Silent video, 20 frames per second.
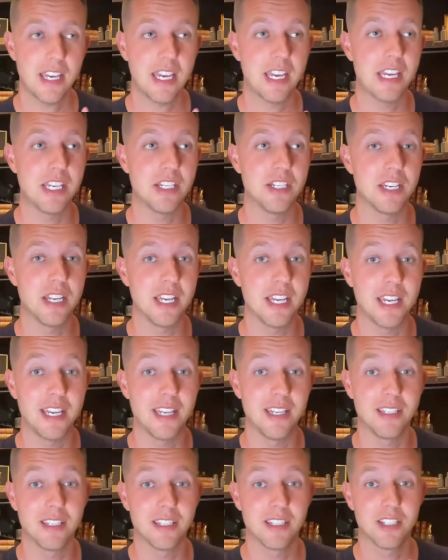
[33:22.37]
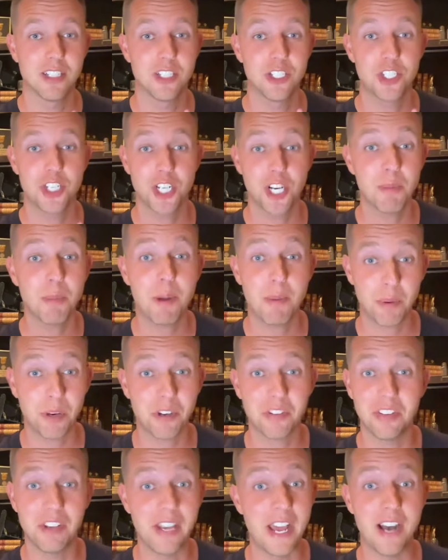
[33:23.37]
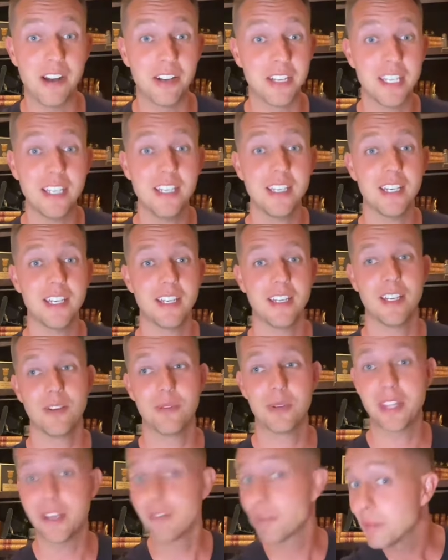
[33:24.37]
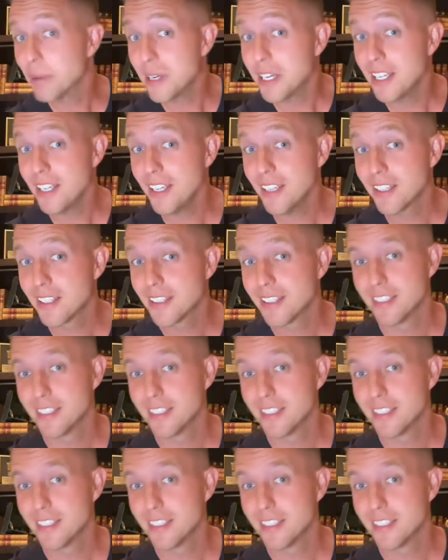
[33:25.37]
and share my personality with everybody,